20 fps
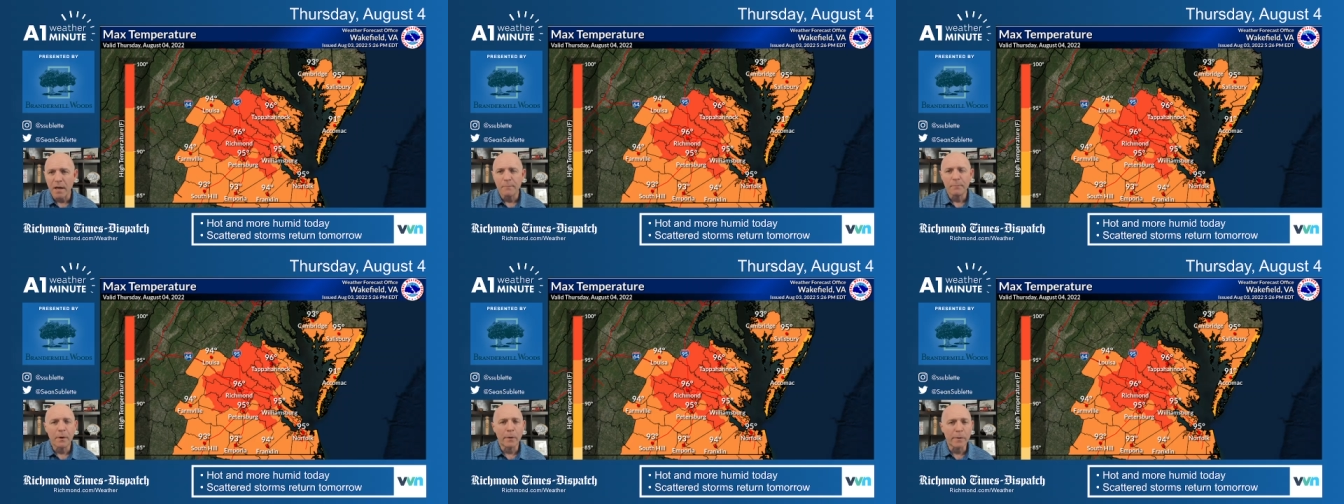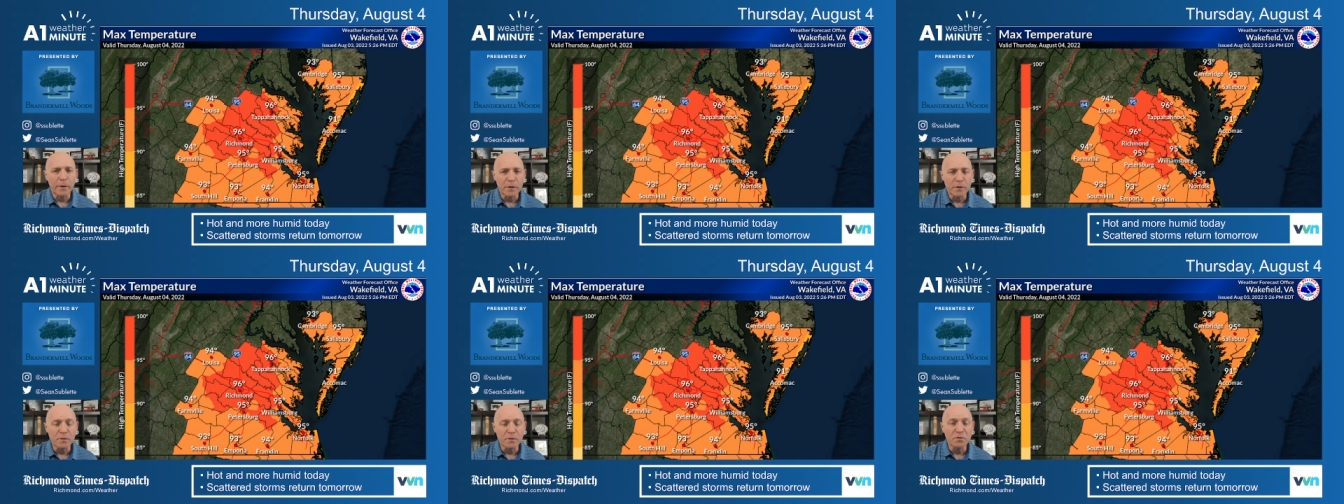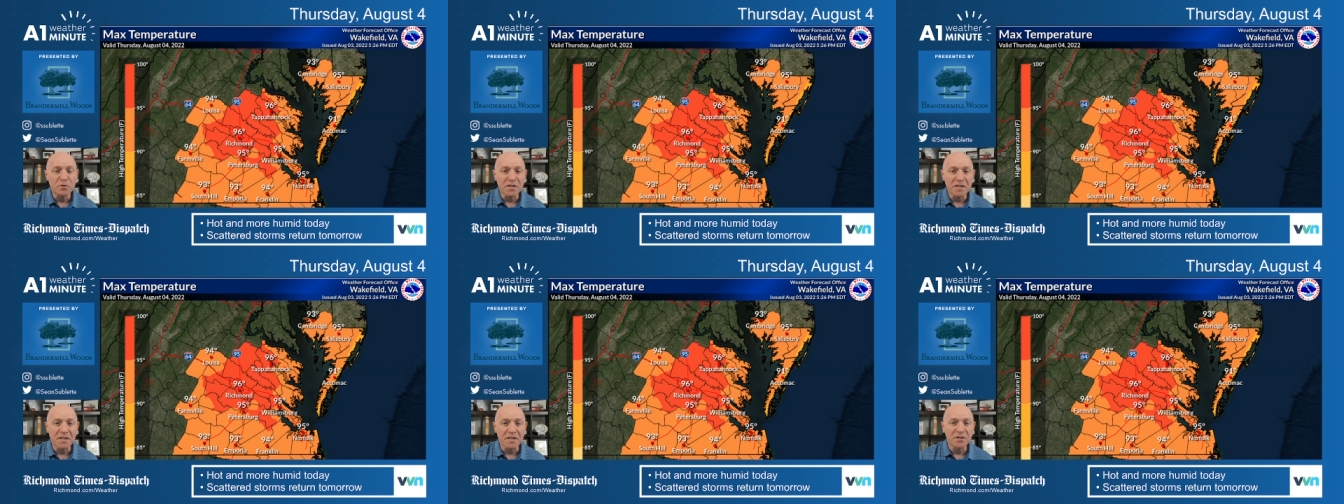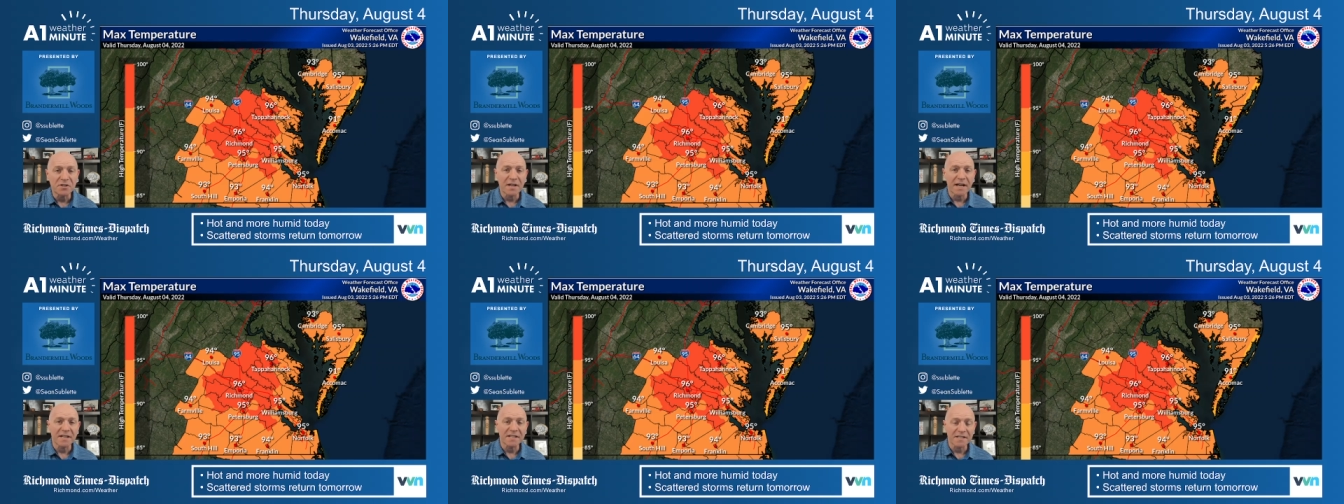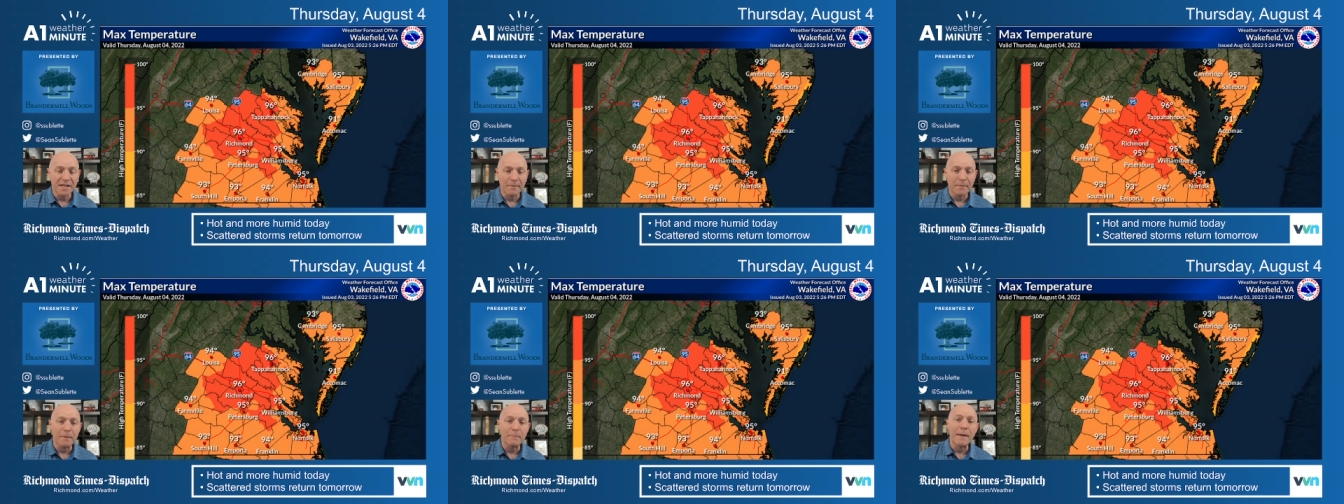But we do see the chance
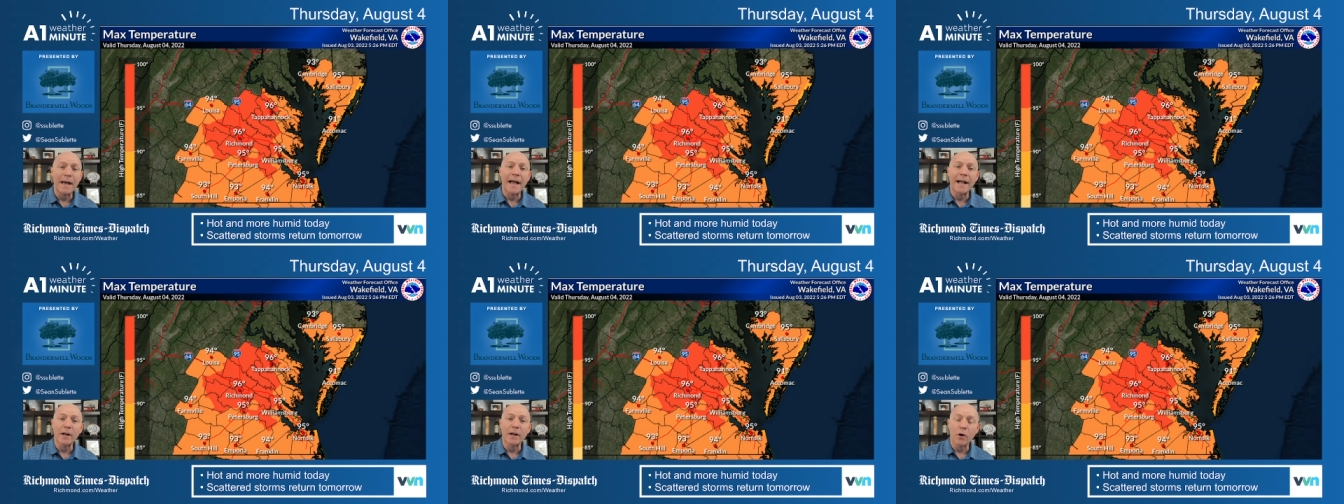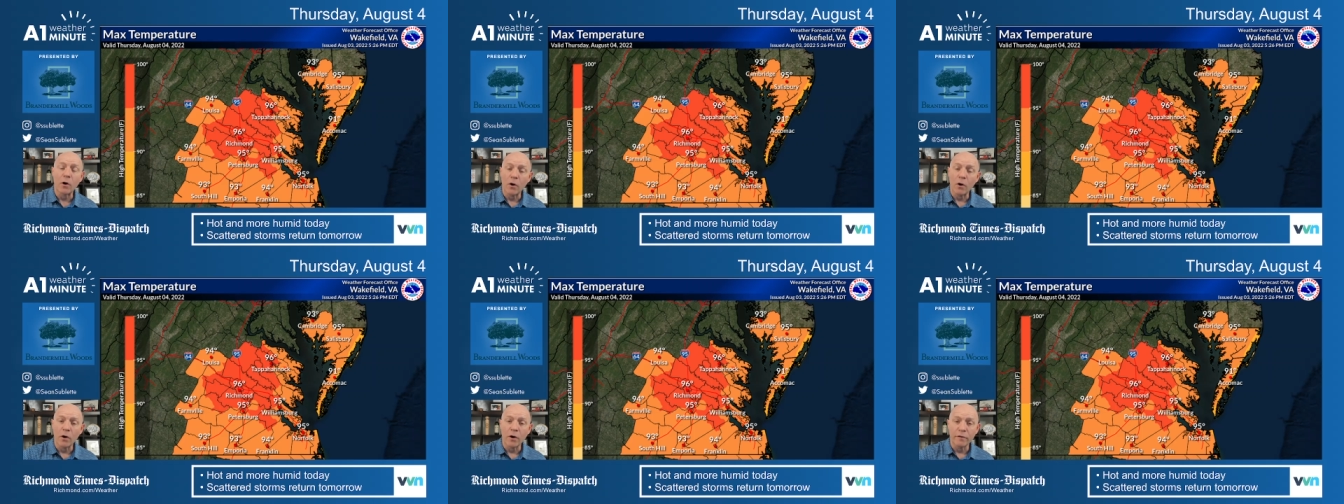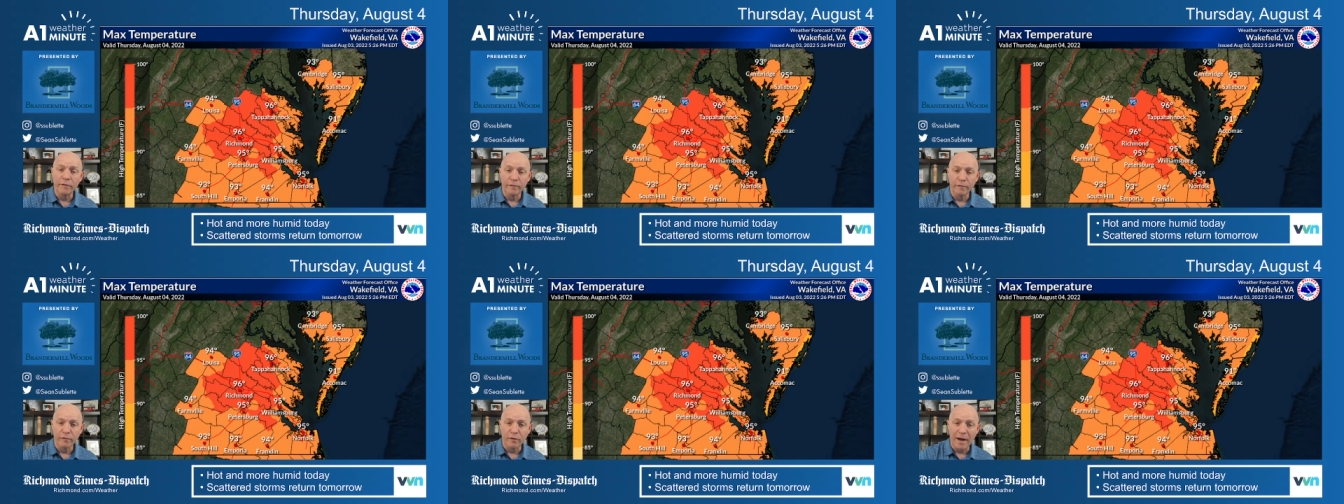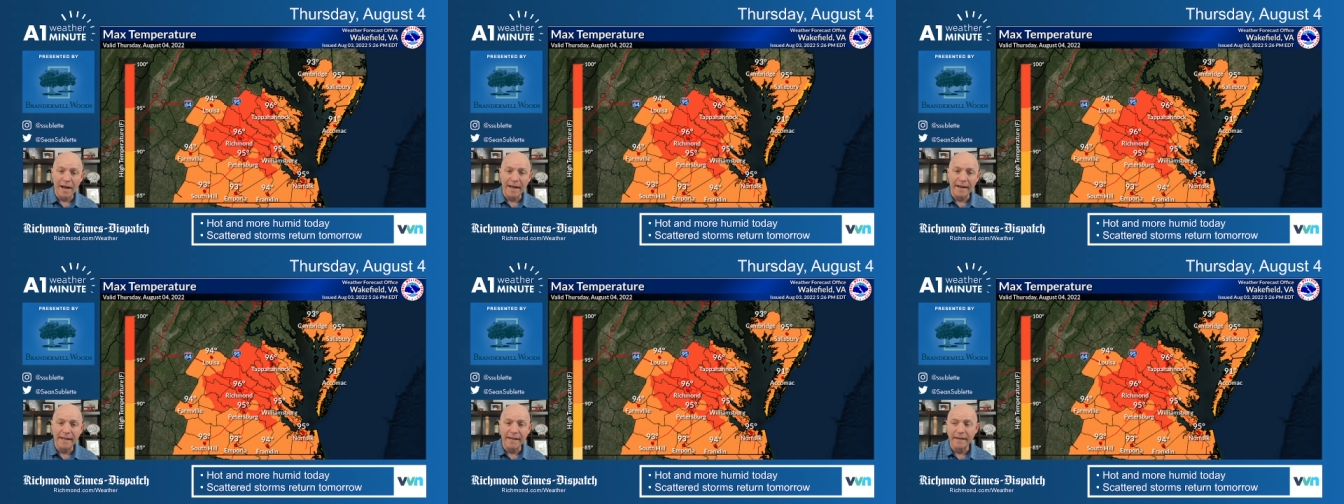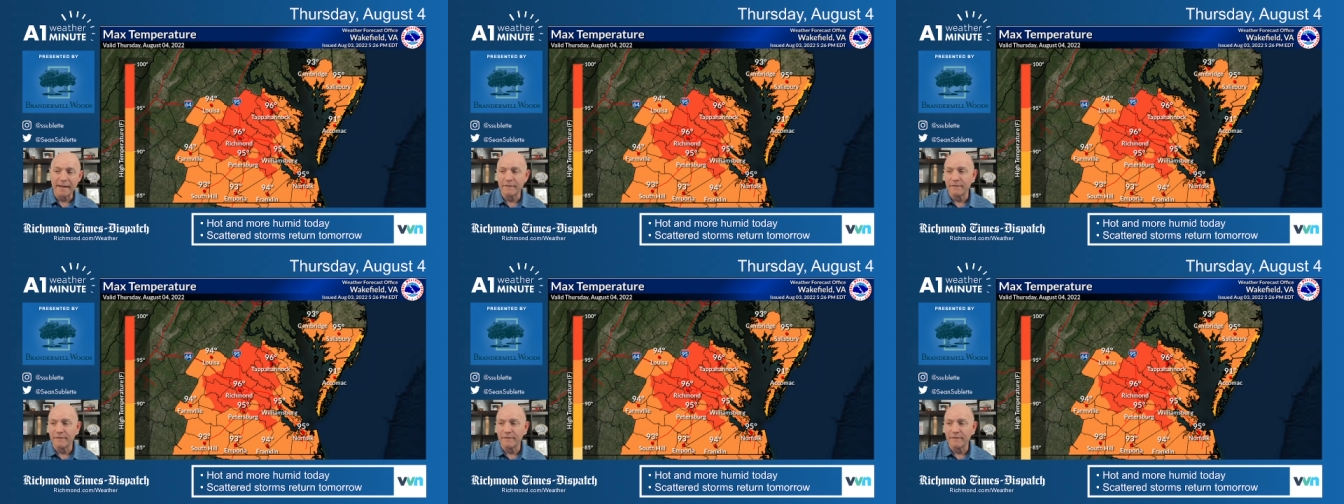coming back on Friday.